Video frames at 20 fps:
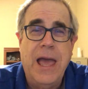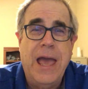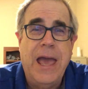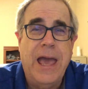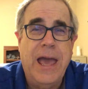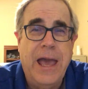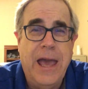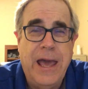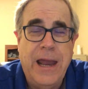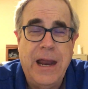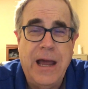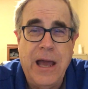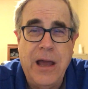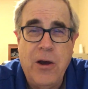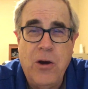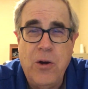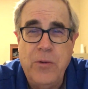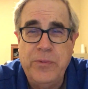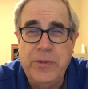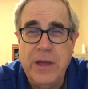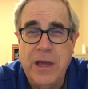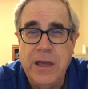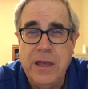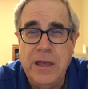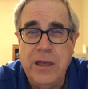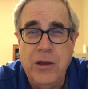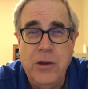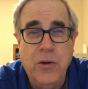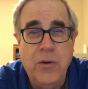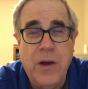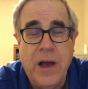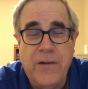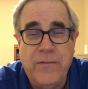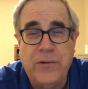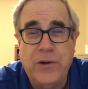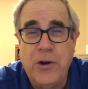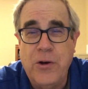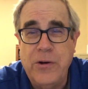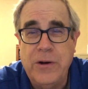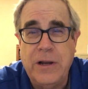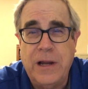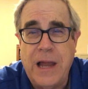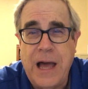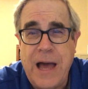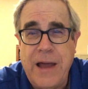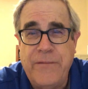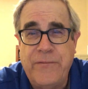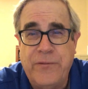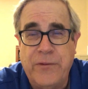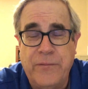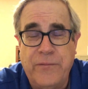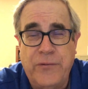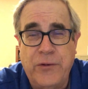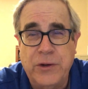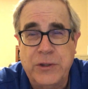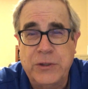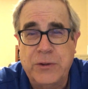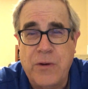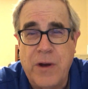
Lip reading: And I hope that you have learned a lot from First